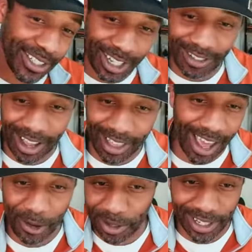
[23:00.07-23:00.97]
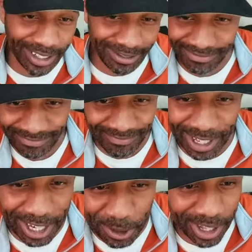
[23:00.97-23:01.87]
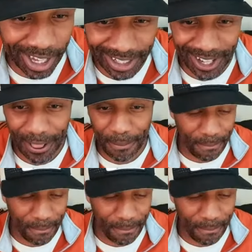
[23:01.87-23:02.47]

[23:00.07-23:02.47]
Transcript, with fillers: stuff. Well, like let me that. tell you, that's what all I did was